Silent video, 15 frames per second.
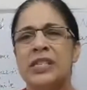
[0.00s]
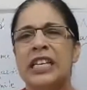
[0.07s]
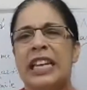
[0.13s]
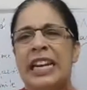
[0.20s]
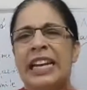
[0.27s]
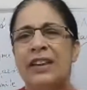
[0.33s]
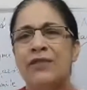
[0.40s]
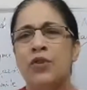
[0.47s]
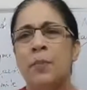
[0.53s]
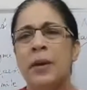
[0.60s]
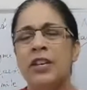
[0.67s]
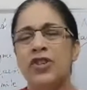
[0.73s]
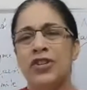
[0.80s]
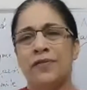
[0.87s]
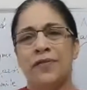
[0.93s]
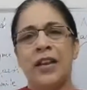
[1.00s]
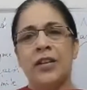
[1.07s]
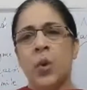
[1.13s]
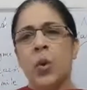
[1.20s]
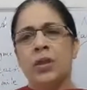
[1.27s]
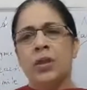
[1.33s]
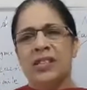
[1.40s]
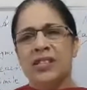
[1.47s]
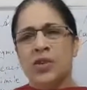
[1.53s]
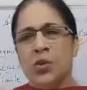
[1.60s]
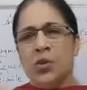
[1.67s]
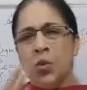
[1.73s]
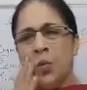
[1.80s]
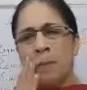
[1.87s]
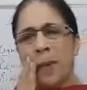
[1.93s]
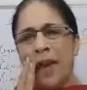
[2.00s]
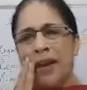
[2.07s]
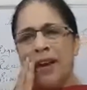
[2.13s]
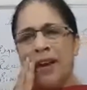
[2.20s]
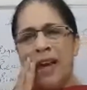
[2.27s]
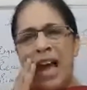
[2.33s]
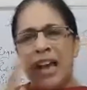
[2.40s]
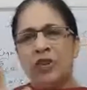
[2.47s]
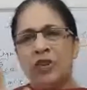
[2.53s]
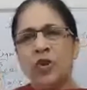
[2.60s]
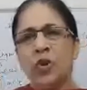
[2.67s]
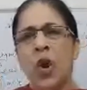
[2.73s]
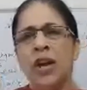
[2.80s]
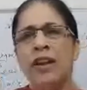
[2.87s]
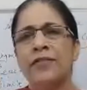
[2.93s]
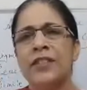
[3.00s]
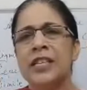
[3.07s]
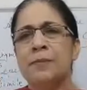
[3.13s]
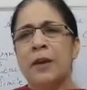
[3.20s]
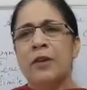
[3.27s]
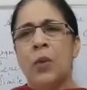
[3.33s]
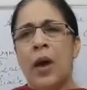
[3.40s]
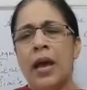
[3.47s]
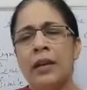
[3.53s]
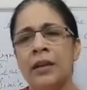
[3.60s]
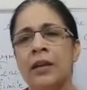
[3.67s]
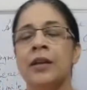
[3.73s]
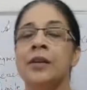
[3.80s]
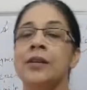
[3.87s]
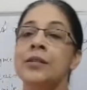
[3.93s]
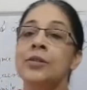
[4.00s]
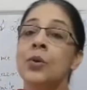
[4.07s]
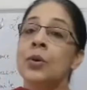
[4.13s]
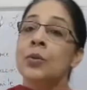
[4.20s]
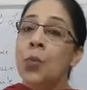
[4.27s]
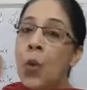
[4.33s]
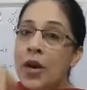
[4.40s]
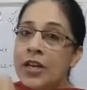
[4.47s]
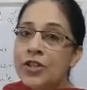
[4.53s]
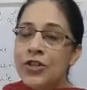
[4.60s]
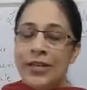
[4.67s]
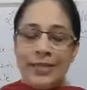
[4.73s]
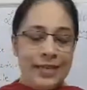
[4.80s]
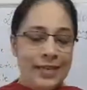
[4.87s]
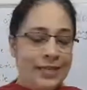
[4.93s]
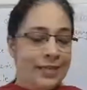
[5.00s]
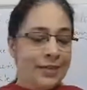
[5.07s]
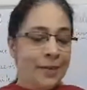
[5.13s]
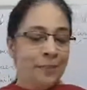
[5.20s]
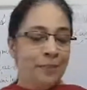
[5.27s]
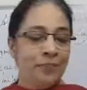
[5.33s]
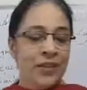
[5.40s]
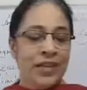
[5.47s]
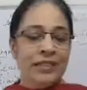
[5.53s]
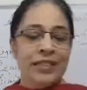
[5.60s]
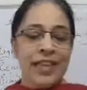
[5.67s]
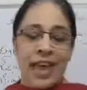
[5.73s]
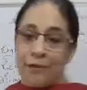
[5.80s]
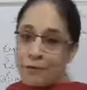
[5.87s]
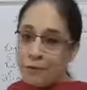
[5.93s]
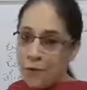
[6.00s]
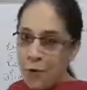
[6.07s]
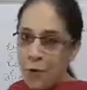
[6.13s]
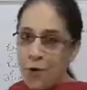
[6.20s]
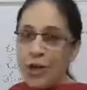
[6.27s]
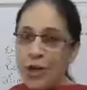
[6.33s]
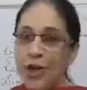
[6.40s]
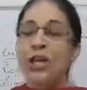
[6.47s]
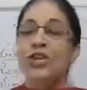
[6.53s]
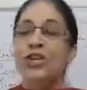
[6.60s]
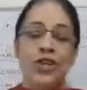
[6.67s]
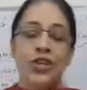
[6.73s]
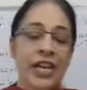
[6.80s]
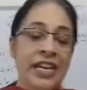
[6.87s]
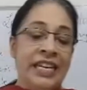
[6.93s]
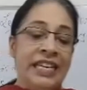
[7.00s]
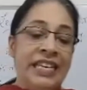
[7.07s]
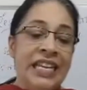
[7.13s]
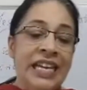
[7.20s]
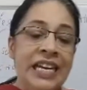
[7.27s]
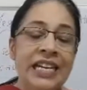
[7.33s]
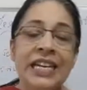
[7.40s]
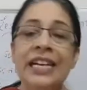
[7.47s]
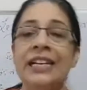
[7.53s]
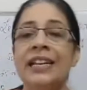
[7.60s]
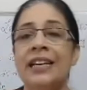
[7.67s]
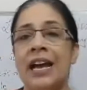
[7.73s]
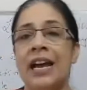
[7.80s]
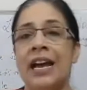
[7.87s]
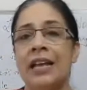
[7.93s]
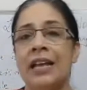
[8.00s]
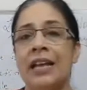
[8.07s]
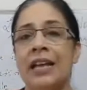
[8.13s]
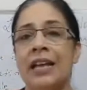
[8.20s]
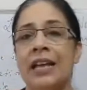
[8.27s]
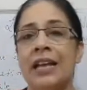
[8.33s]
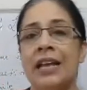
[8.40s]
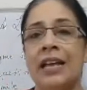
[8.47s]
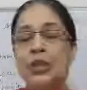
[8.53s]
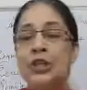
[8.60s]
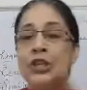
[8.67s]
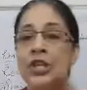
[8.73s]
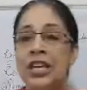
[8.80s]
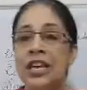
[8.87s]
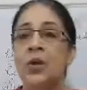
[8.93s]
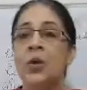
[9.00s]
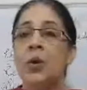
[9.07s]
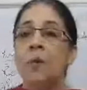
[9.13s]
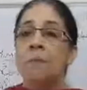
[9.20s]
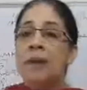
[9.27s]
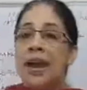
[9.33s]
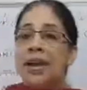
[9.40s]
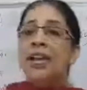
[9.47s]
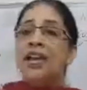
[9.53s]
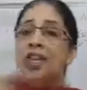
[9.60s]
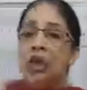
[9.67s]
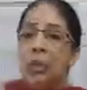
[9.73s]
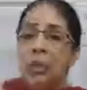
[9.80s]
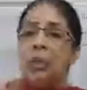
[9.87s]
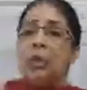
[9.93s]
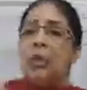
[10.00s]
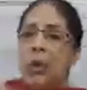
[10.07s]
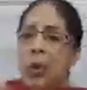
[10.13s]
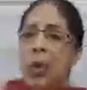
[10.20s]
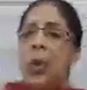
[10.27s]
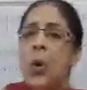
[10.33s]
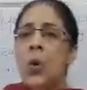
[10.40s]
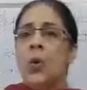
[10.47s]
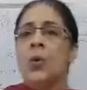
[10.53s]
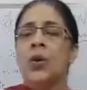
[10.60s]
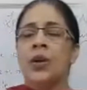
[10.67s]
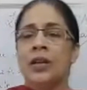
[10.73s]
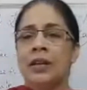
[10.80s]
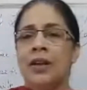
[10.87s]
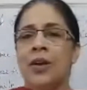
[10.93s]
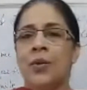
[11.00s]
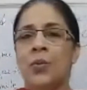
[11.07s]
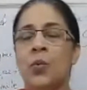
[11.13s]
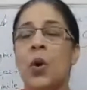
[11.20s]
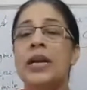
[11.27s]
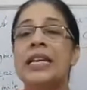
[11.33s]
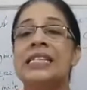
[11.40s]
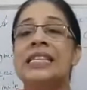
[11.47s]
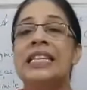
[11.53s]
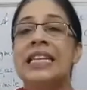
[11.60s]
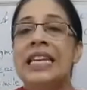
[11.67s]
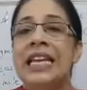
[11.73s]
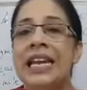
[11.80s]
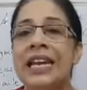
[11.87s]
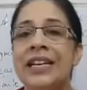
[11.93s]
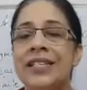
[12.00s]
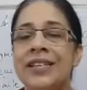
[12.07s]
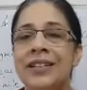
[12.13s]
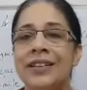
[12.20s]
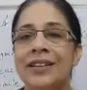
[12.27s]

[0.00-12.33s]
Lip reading: she was greedy, felt, oh, this is too big. I should not give this big one. So she did, Therefore, she kneaded another. She, made a new dough. What is knead?